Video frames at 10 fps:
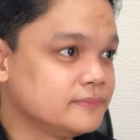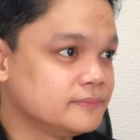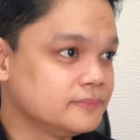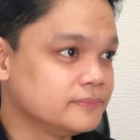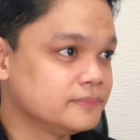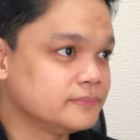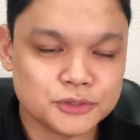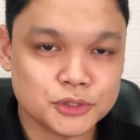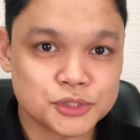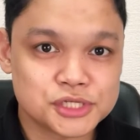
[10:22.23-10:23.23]
about to sit
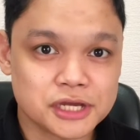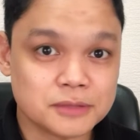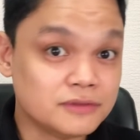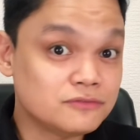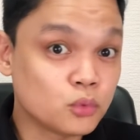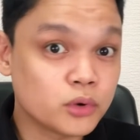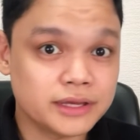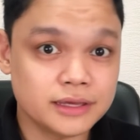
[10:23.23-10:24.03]
on your chair before the